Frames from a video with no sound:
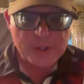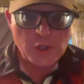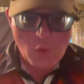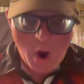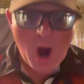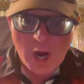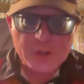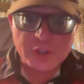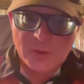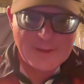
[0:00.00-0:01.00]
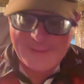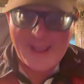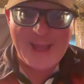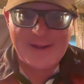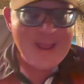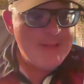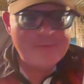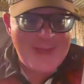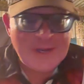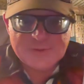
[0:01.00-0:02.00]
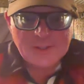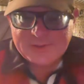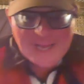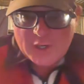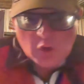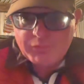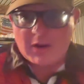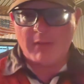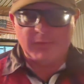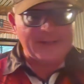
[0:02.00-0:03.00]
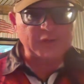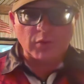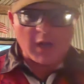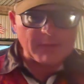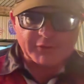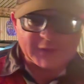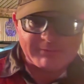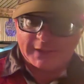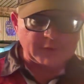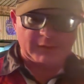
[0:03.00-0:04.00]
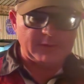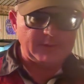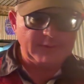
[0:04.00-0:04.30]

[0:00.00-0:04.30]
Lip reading: you are doing that, but that isn't a technical problem. That's 100% mental.